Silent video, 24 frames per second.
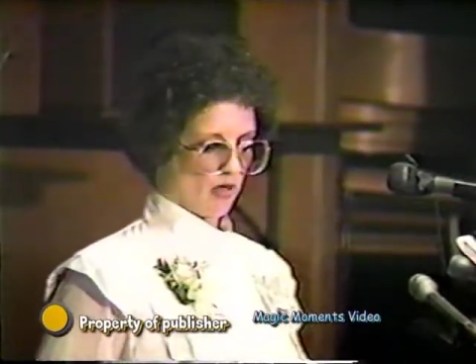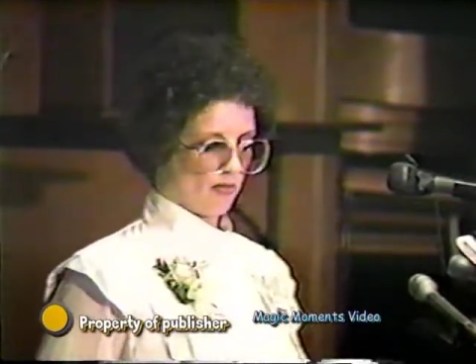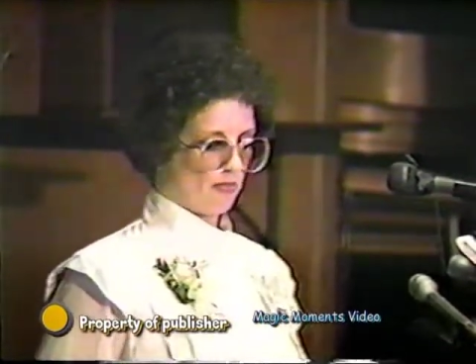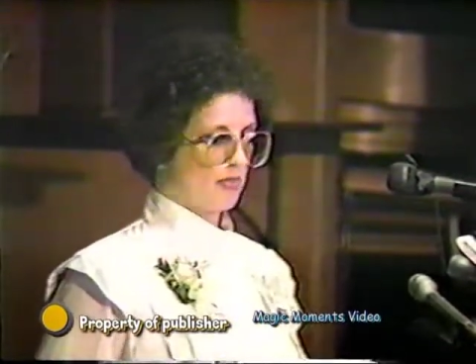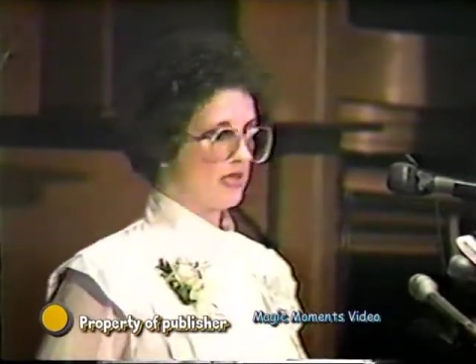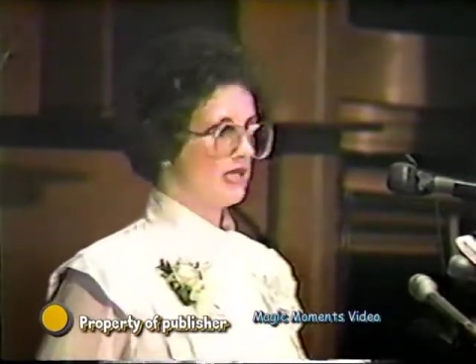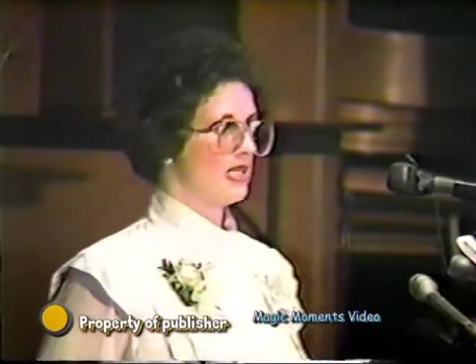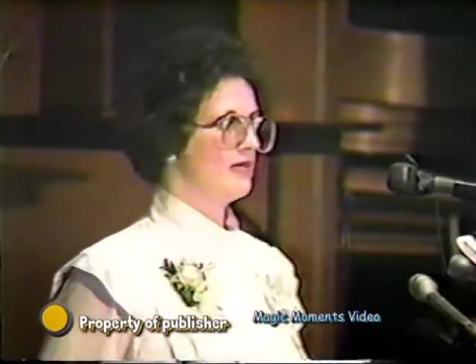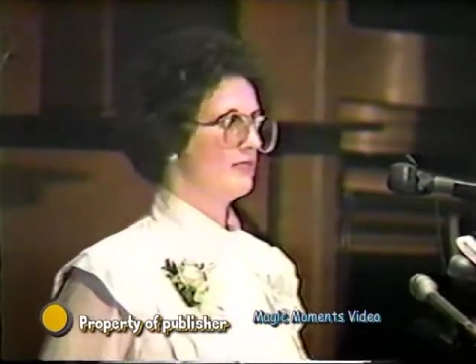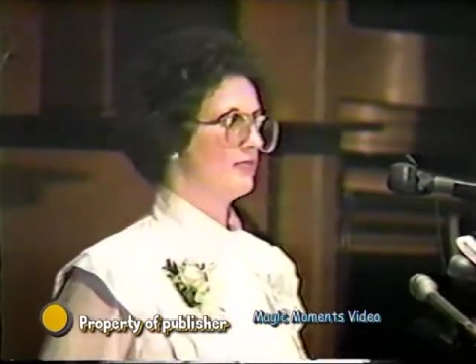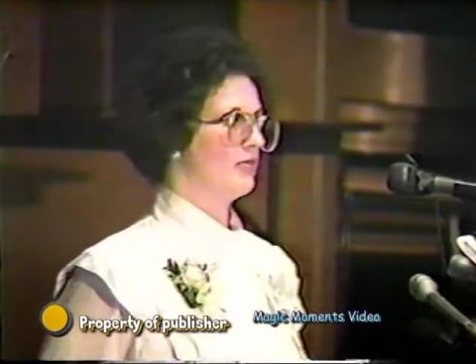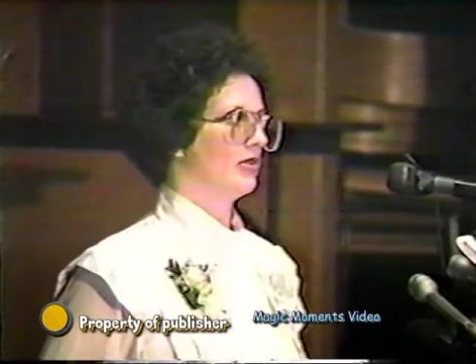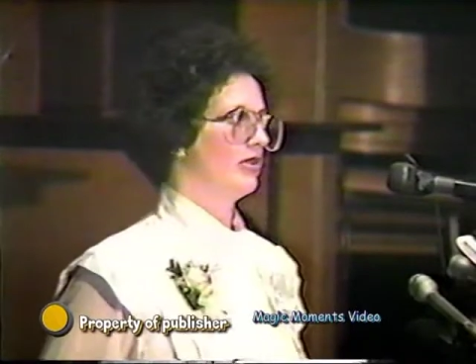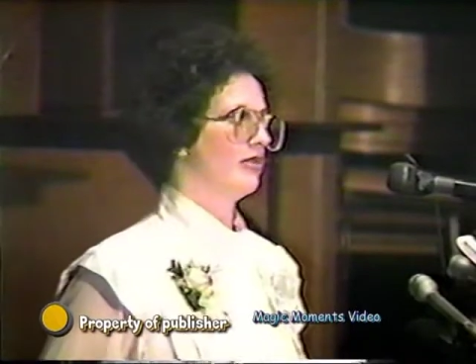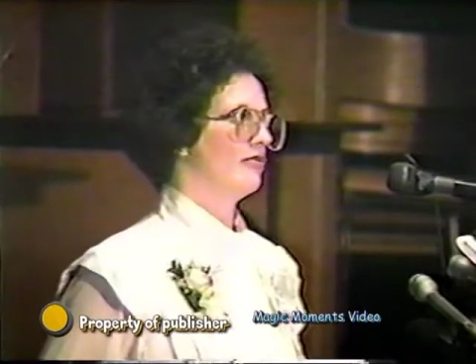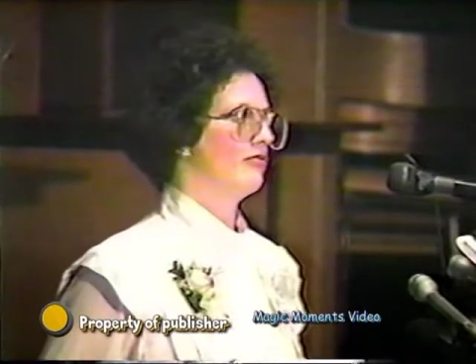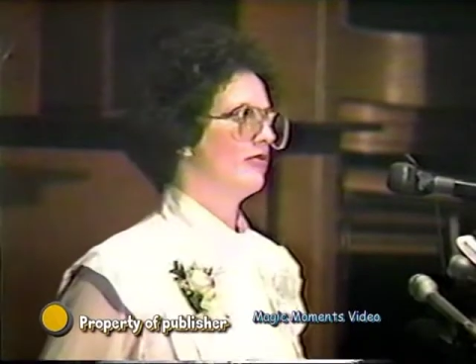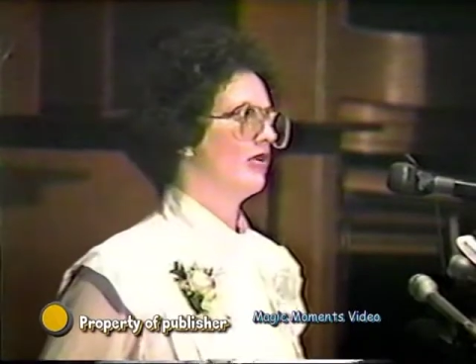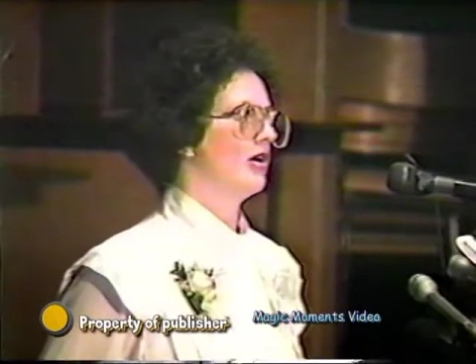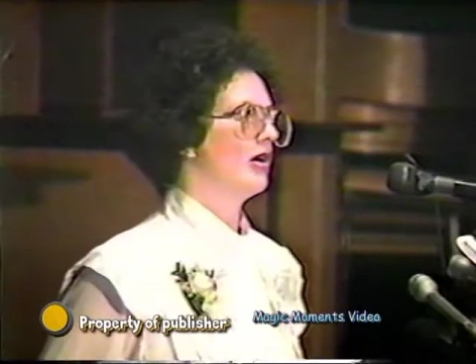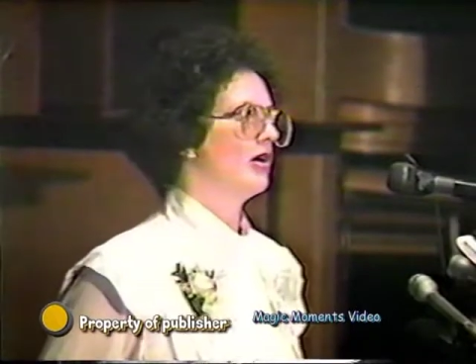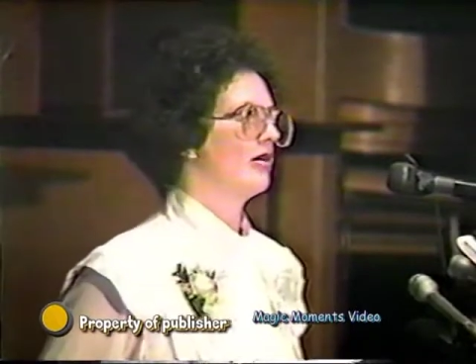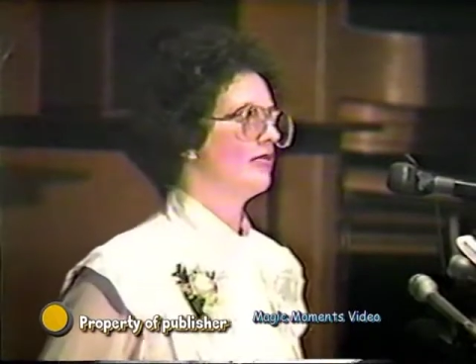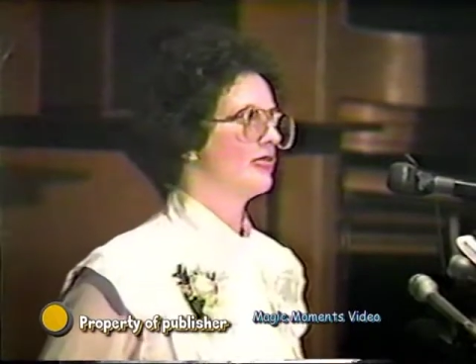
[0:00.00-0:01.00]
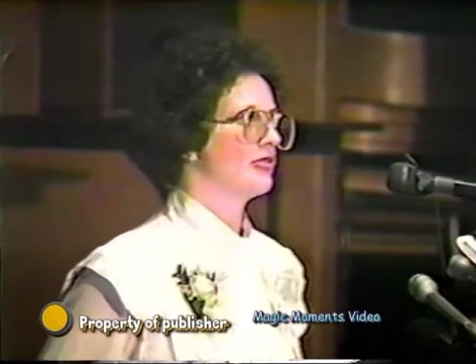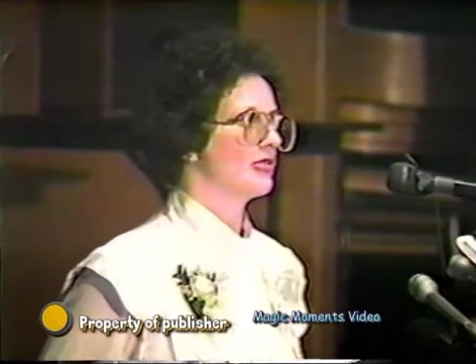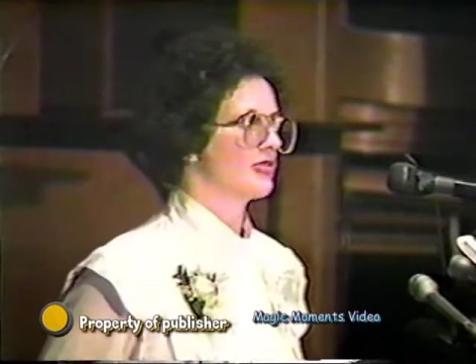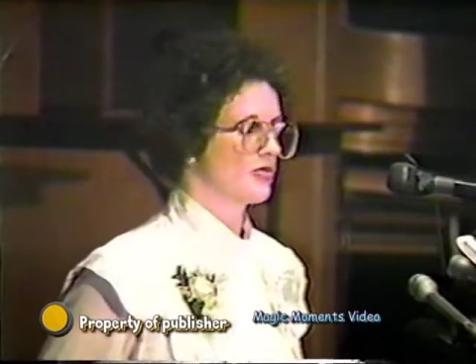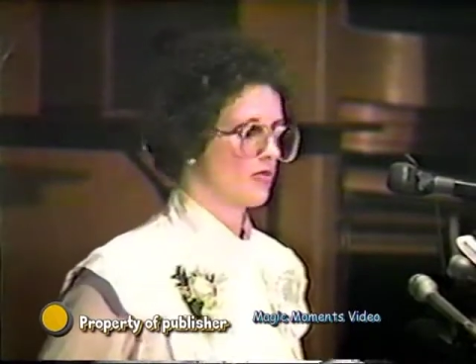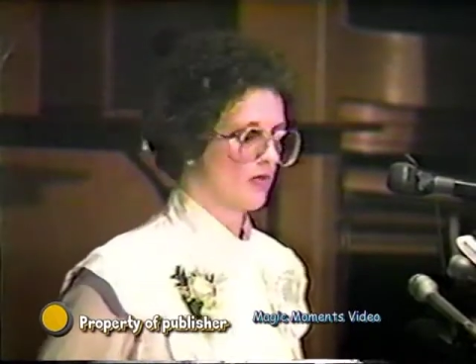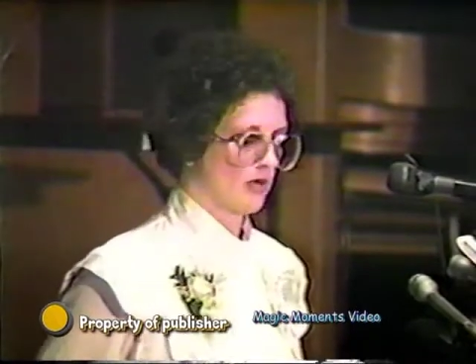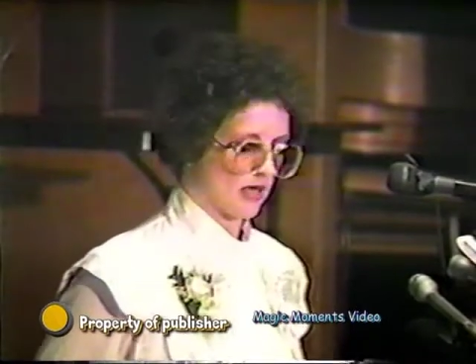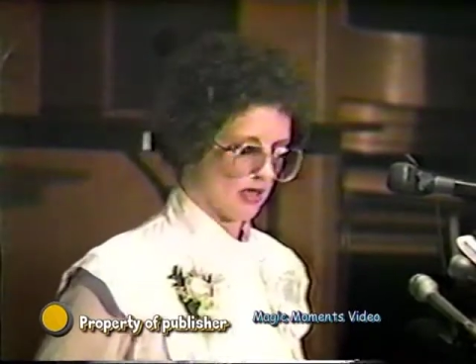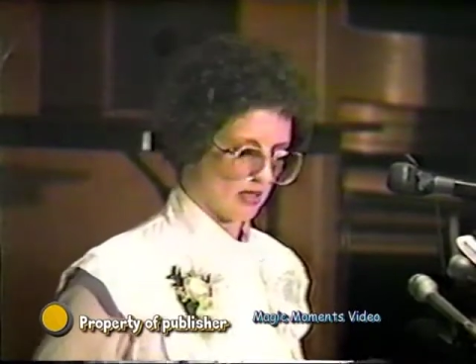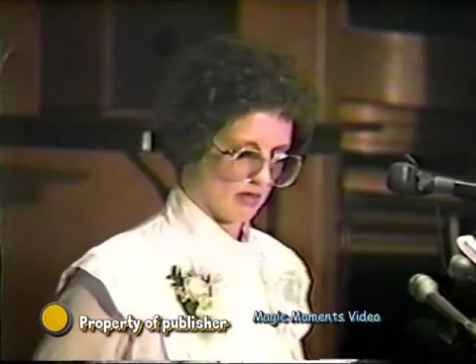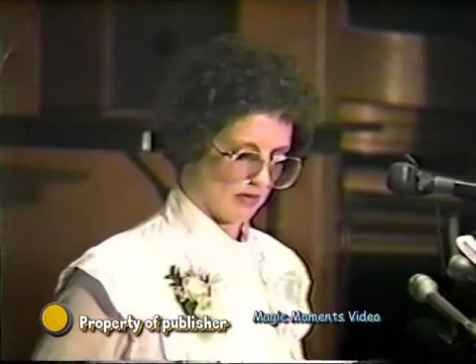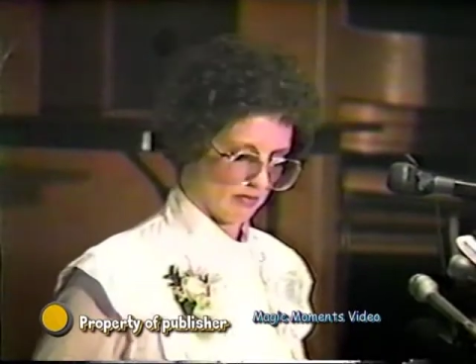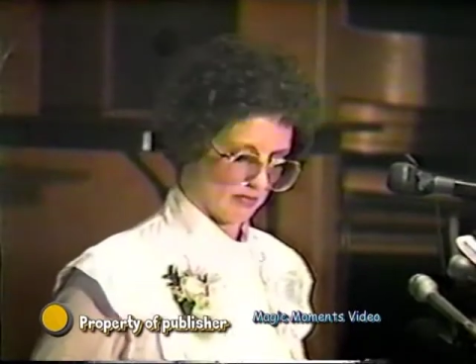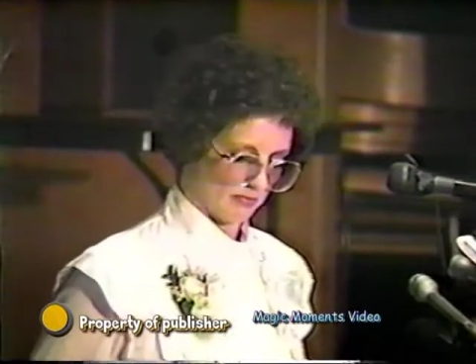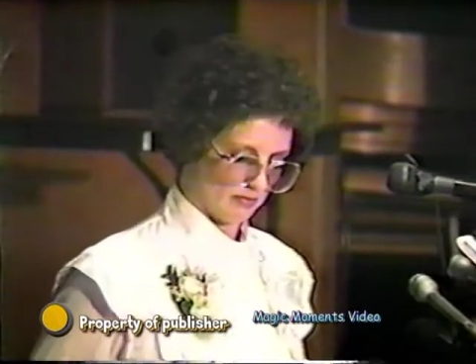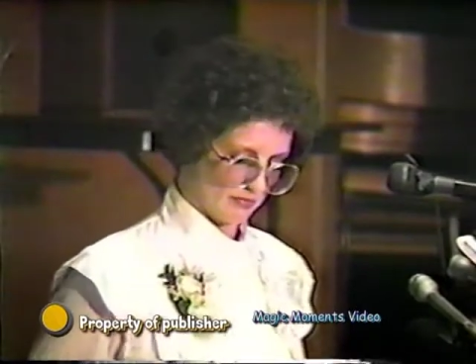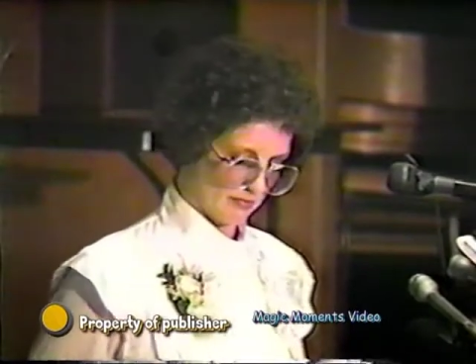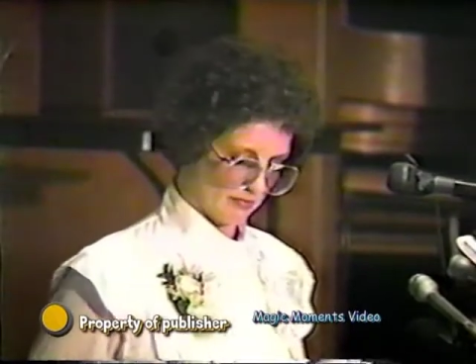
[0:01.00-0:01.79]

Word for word: people involved as well.